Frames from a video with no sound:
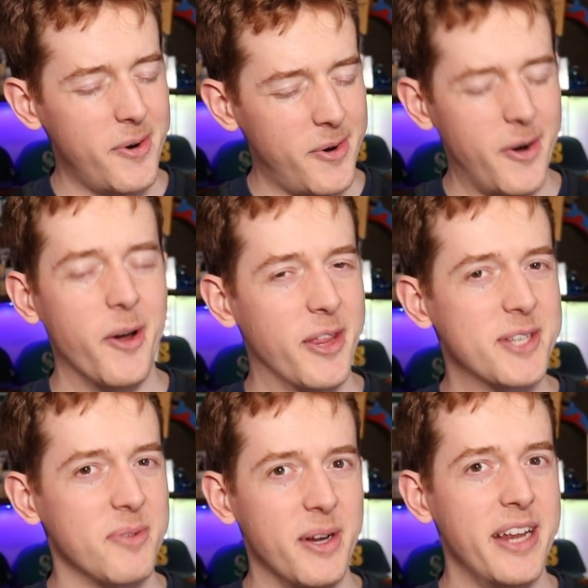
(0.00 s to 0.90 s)

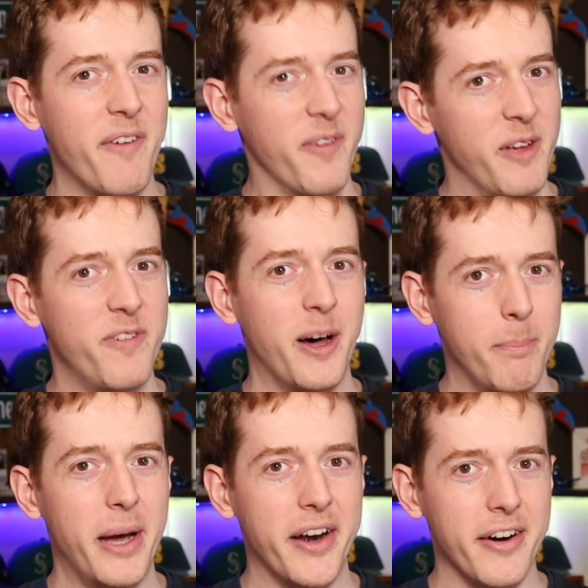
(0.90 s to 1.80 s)
definitely
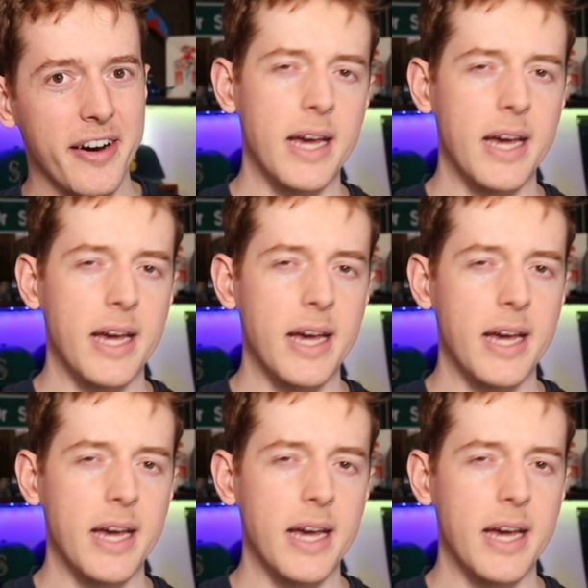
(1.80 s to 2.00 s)
felt better.